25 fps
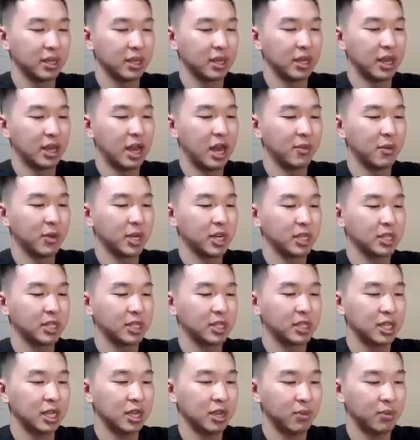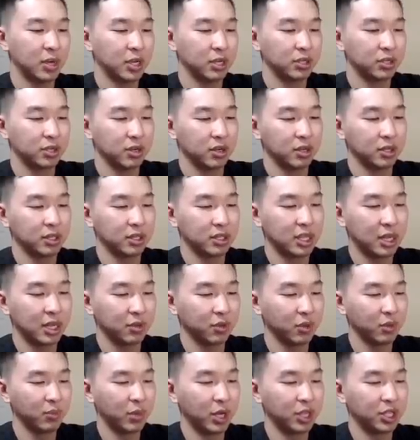How am I going to get this out? I'm not sure. It's not
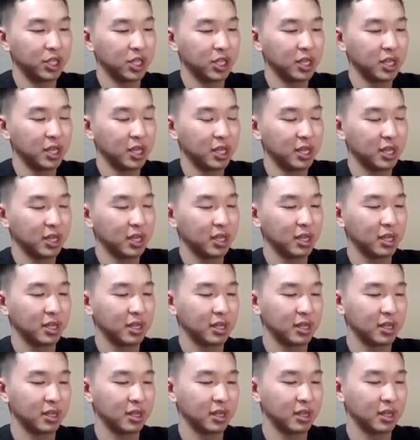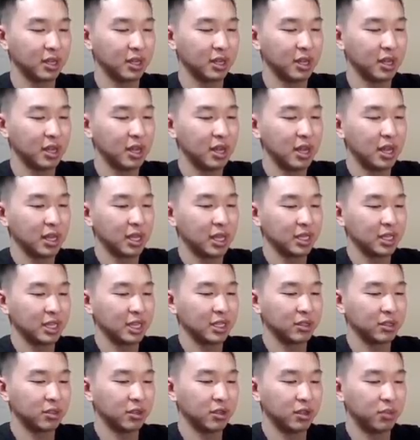really budging. Guess
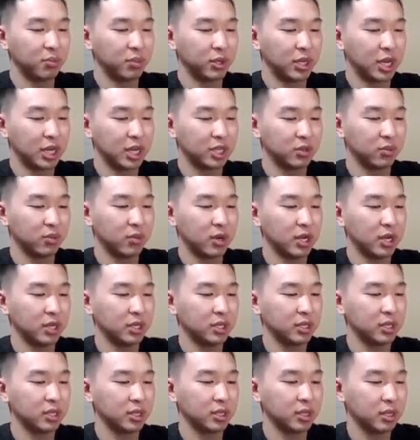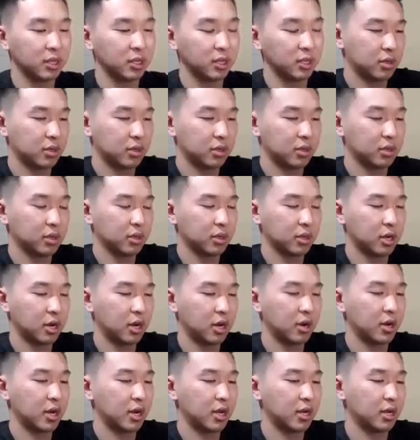that's good protection-wise. All
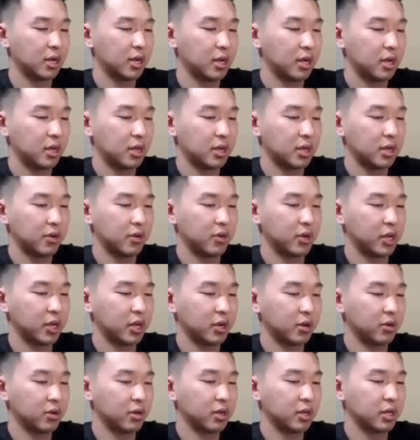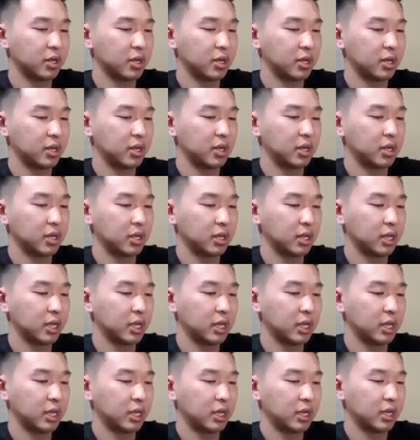right, here we go.
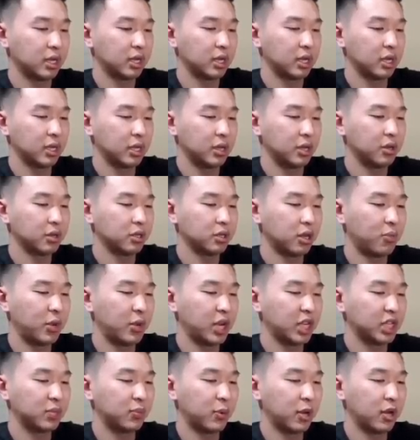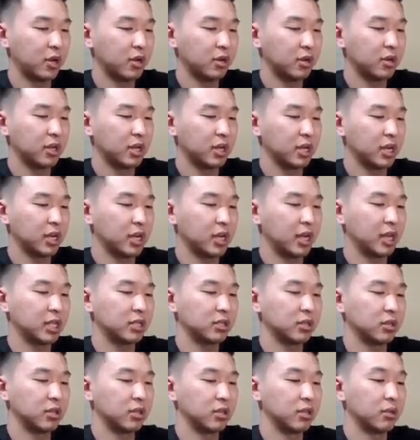Here's our baseball. A nice
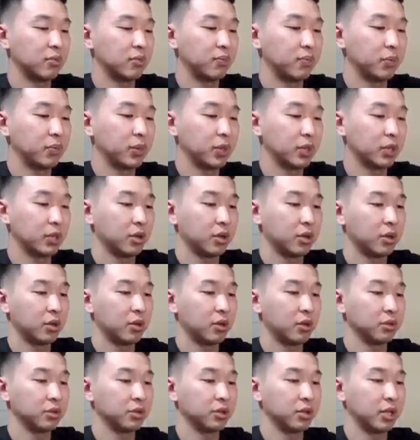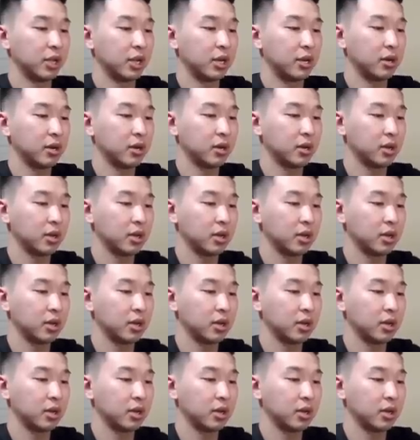little holder there.